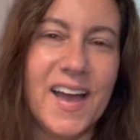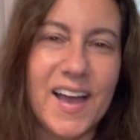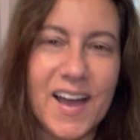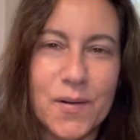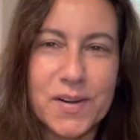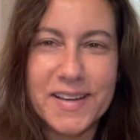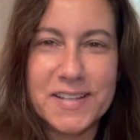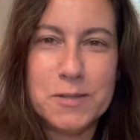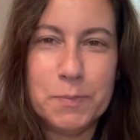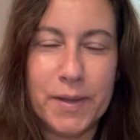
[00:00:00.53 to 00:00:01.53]
I want to
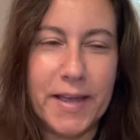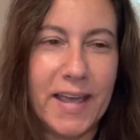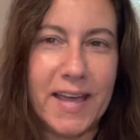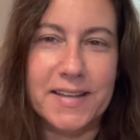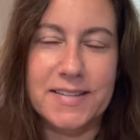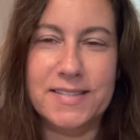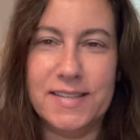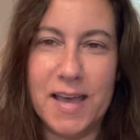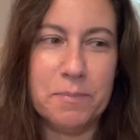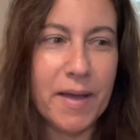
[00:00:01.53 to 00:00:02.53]
explain
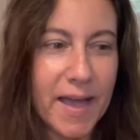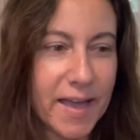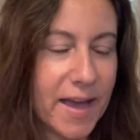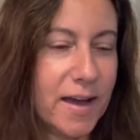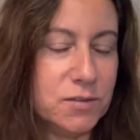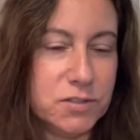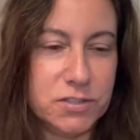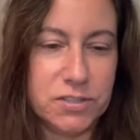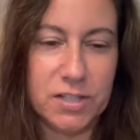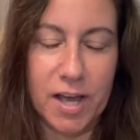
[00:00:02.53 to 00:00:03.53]
NSCA
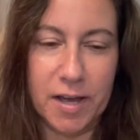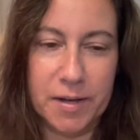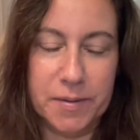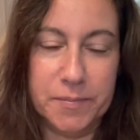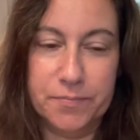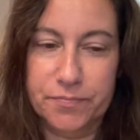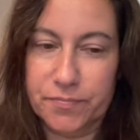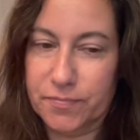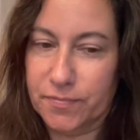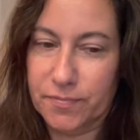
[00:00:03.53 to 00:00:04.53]
payouts,
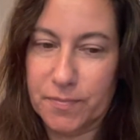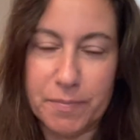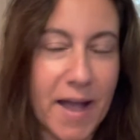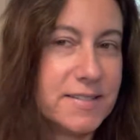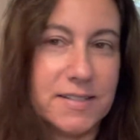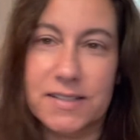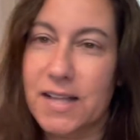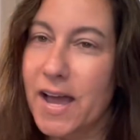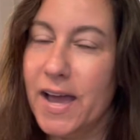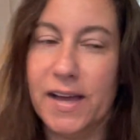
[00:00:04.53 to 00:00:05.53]
back to
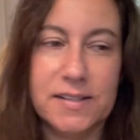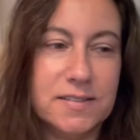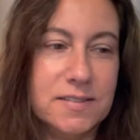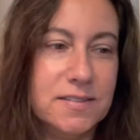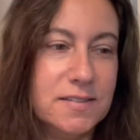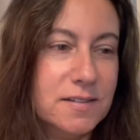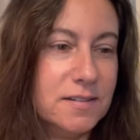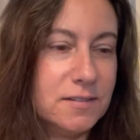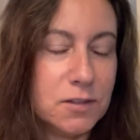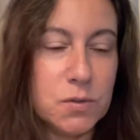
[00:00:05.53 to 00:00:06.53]
class,
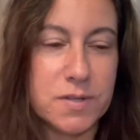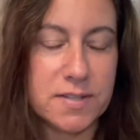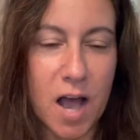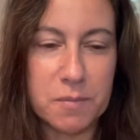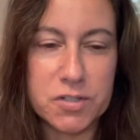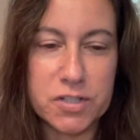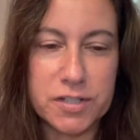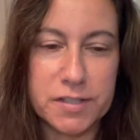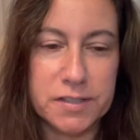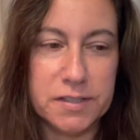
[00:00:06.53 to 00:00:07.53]
Lewis
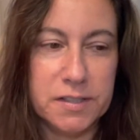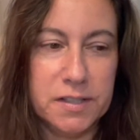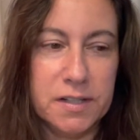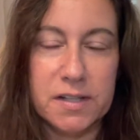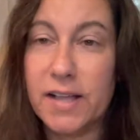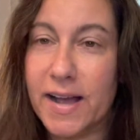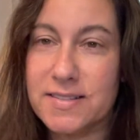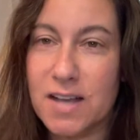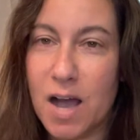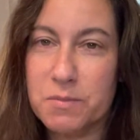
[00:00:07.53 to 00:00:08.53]
option,
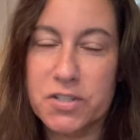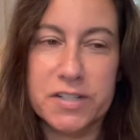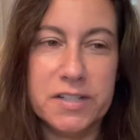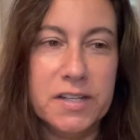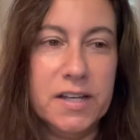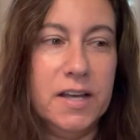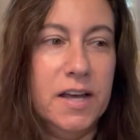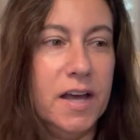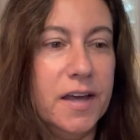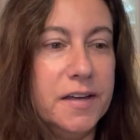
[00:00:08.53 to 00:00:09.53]
class option,
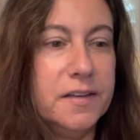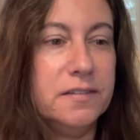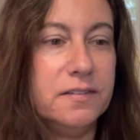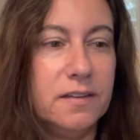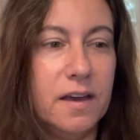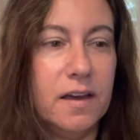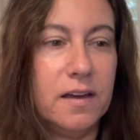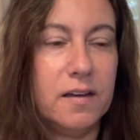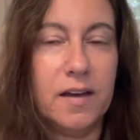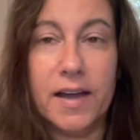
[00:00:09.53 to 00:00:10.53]
as
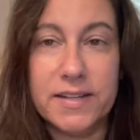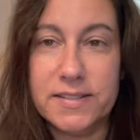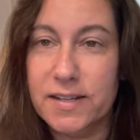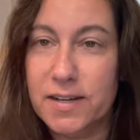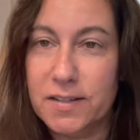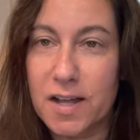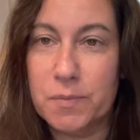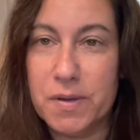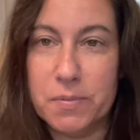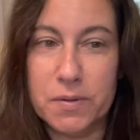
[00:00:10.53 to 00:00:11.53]
I can tell a lot of
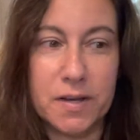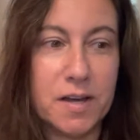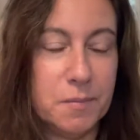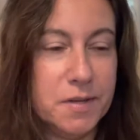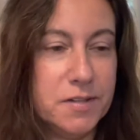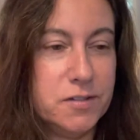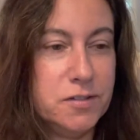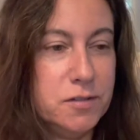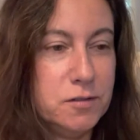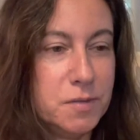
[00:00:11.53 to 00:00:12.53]
people that come
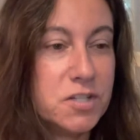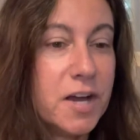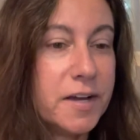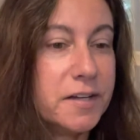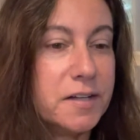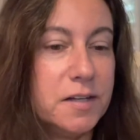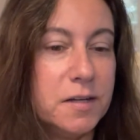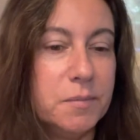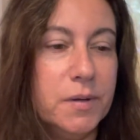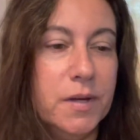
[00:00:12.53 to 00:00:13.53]
into my shotgun
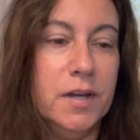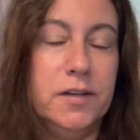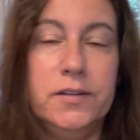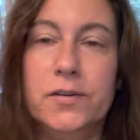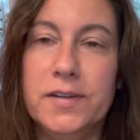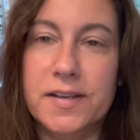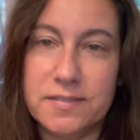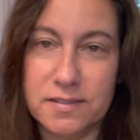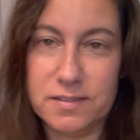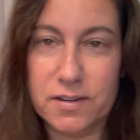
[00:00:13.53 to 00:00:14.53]
club don't
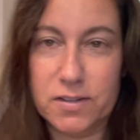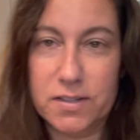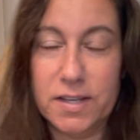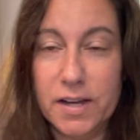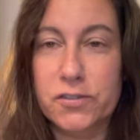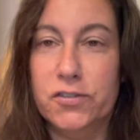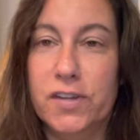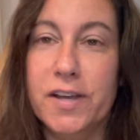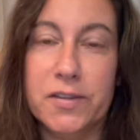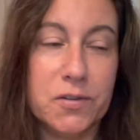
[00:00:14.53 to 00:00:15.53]
necessarily
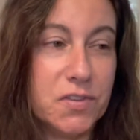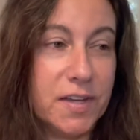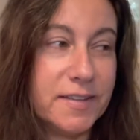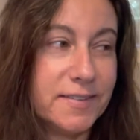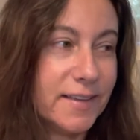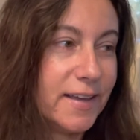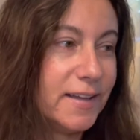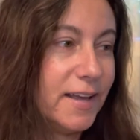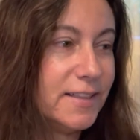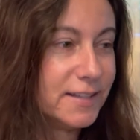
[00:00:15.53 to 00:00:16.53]
understand those things, and
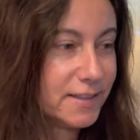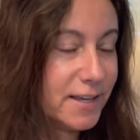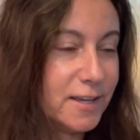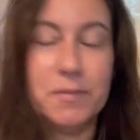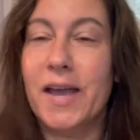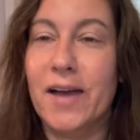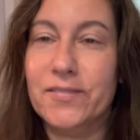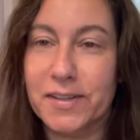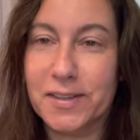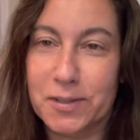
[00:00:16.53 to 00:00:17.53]
I think they could be
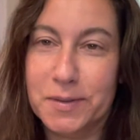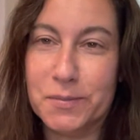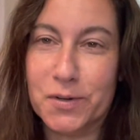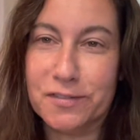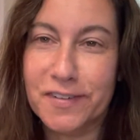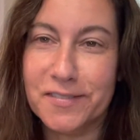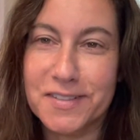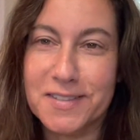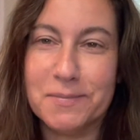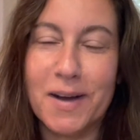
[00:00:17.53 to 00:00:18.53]
having a little bit more fun with
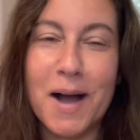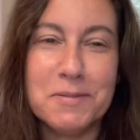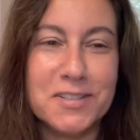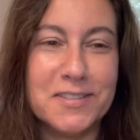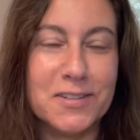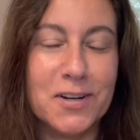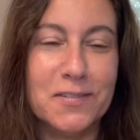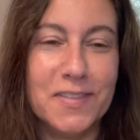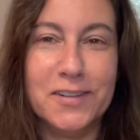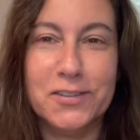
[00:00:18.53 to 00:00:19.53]
some options and all if
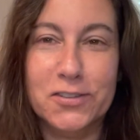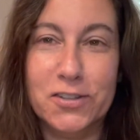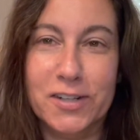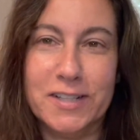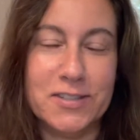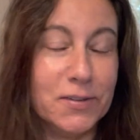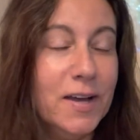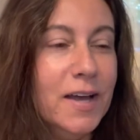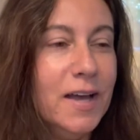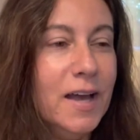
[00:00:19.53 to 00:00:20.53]
they understood it. So
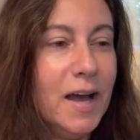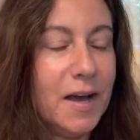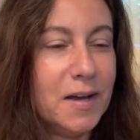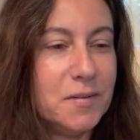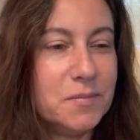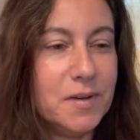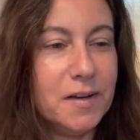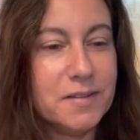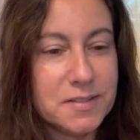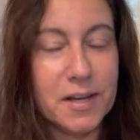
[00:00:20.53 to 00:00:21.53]
I'm
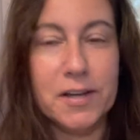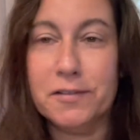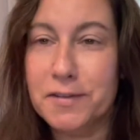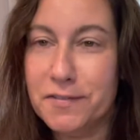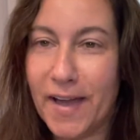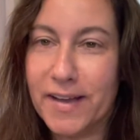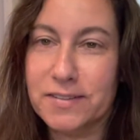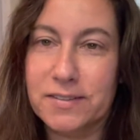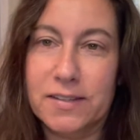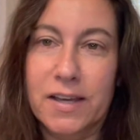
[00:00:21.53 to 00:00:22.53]
going to tell you real
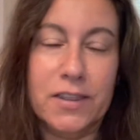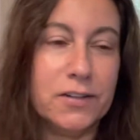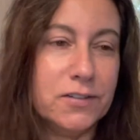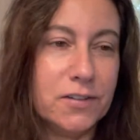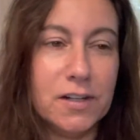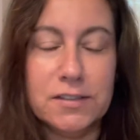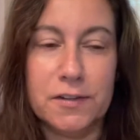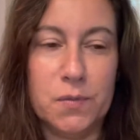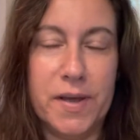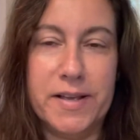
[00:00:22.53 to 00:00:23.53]
fast. There's all
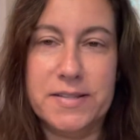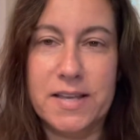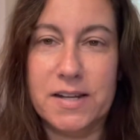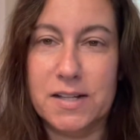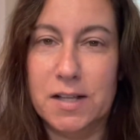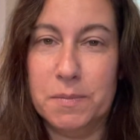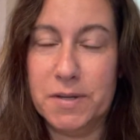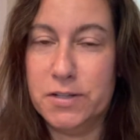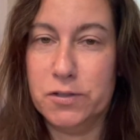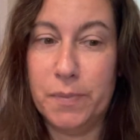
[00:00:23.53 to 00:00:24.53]
different ways that a club
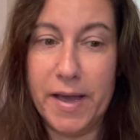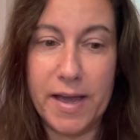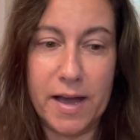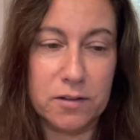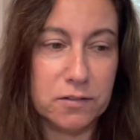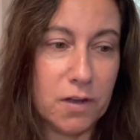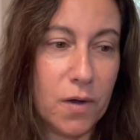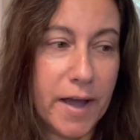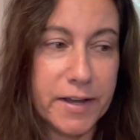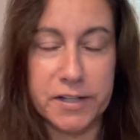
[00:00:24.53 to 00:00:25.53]
can do payouts. So
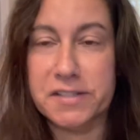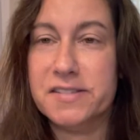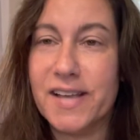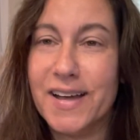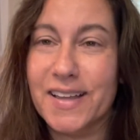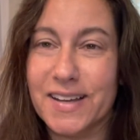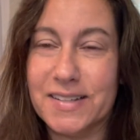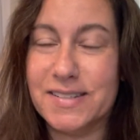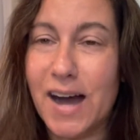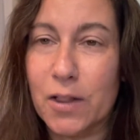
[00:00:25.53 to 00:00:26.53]
I could set like a
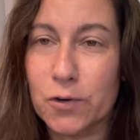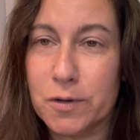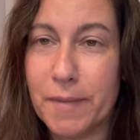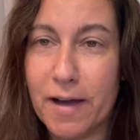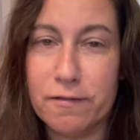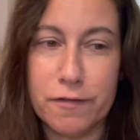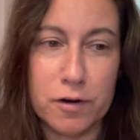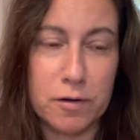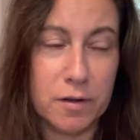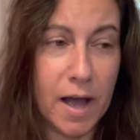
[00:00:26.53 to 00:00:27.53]
dollar amount
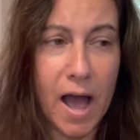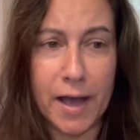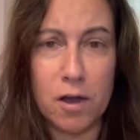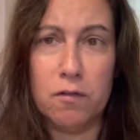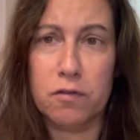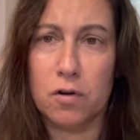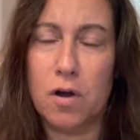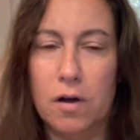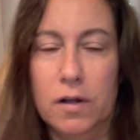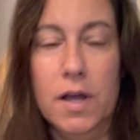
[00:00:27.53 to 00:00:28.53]
for high
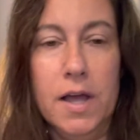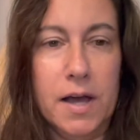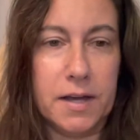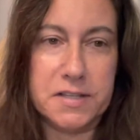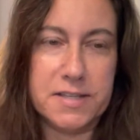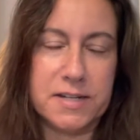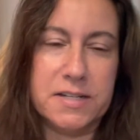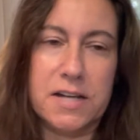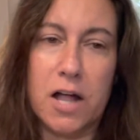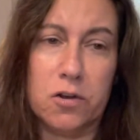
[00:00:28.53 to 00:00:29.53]
overall. I could set a
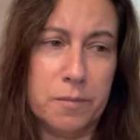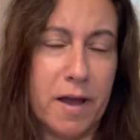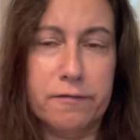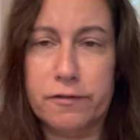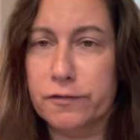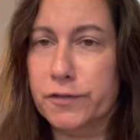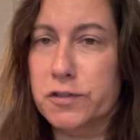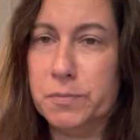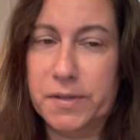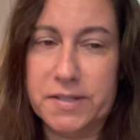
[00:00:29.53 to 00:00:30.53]
dollar amount for
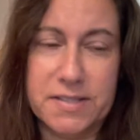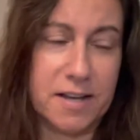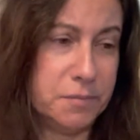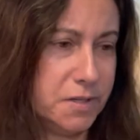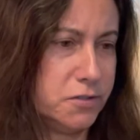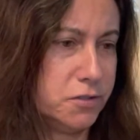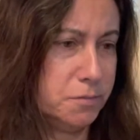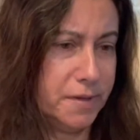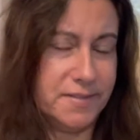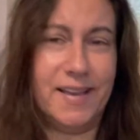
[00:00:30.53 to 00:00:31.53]
first place, second place, third
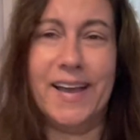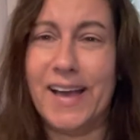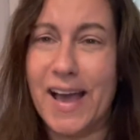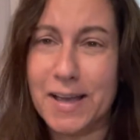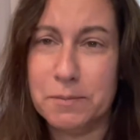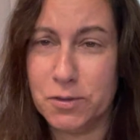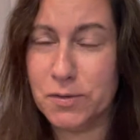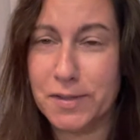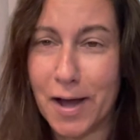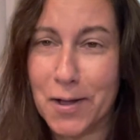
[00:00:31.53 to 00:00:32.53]
place. Heck, I could do a
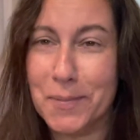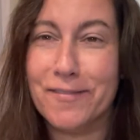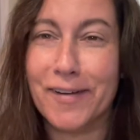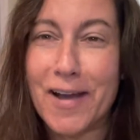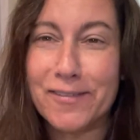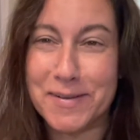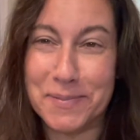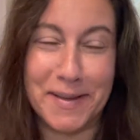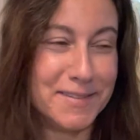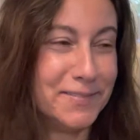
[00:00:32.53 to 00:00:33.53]
dollar amount for every
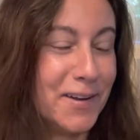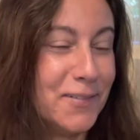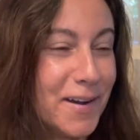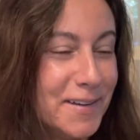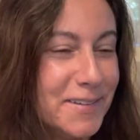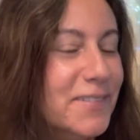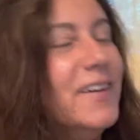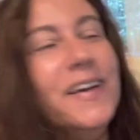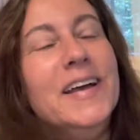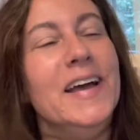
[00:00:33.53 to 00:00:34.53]
place if I wanted
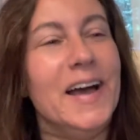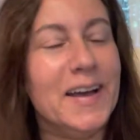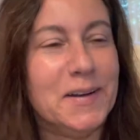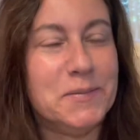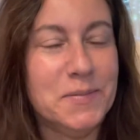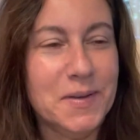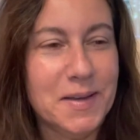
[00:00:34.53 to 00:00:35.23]
to.